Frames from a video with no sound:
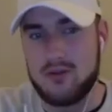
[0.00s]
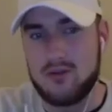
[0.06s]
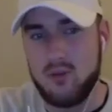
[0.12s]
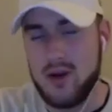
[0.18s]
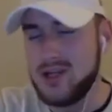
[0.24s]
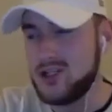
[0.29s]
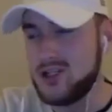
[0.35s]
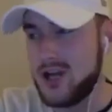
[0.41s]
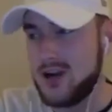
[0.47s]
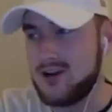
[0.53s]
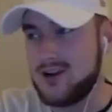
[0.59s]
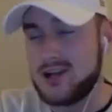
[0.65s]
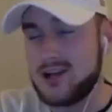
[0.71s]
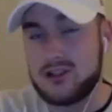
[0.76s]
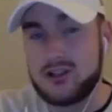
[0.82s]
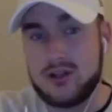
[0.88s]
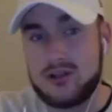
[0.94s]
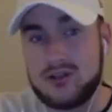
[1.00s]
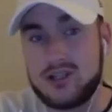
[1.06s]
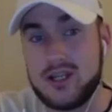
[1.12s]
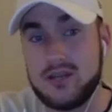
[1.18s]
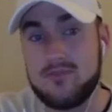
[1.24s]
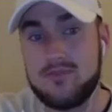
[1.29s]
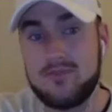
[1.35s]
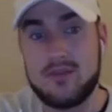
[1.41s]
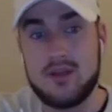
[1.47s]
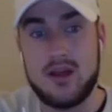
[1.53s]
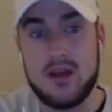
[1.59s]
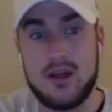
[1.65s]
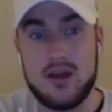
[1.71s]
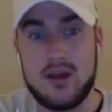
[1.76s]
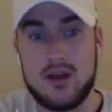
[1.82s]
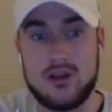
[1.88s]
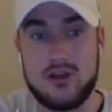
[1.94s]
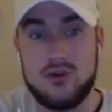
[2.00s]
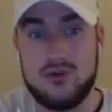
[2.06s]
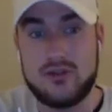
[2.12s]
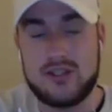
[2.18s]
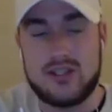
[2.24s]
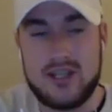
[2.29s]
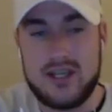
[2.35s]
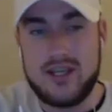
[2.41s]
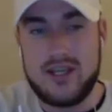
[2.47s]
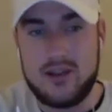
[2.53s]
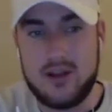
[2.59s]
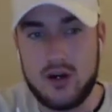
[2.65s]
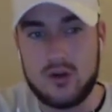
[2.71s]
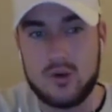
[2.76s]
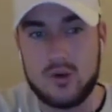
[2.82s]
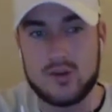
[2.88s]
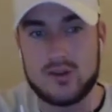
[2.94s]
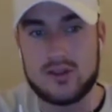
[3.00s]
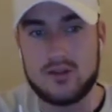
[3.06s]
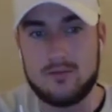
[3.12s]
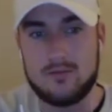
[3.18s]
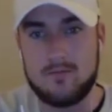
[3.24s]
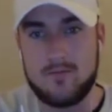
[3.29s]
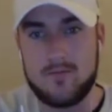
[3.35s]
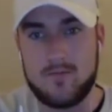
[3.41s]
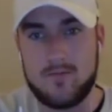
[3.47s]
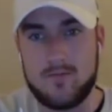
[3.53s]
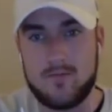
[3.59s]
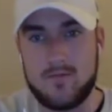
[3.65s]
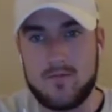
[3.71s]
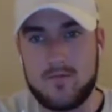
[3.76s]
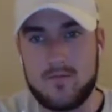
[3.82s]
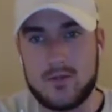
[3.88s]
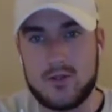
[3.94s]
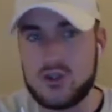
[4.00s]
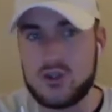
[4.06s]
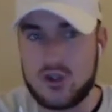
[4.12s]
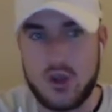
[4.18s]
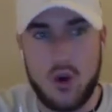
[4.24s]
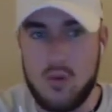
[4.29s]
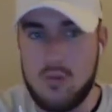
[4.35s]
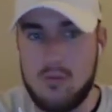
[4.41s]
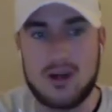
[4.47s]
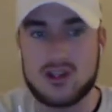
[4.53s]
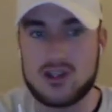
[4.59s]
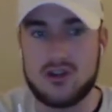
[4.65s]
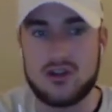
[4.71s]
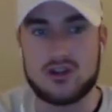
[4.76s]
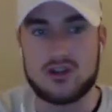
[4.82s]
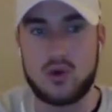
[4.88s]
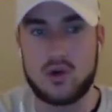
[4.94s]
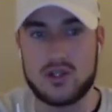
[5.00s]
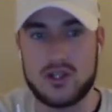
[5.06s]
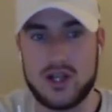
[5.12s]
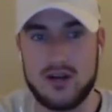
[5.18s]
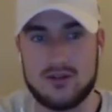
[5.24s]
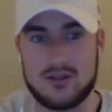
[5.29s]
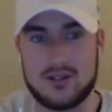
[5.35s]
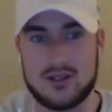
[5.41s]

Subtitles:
White cheddar and extra toasty. You see those so much on the store shelves.